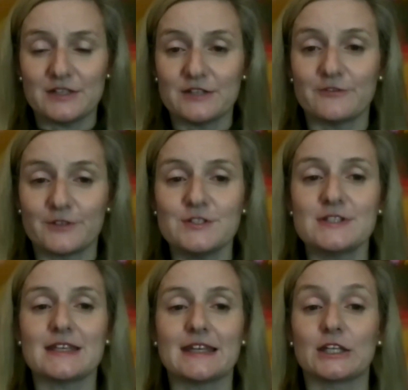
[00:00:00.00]

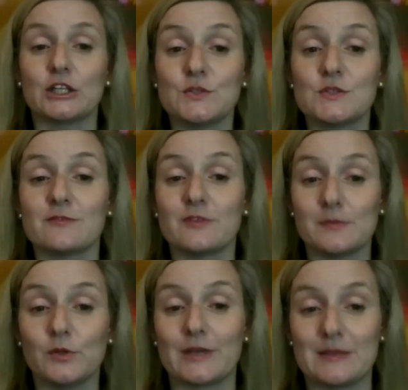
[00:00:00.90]
diverse and inclusive
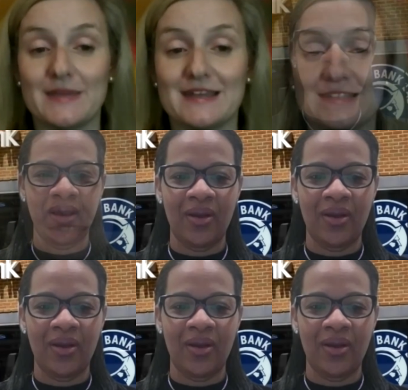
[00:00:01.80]
employee base.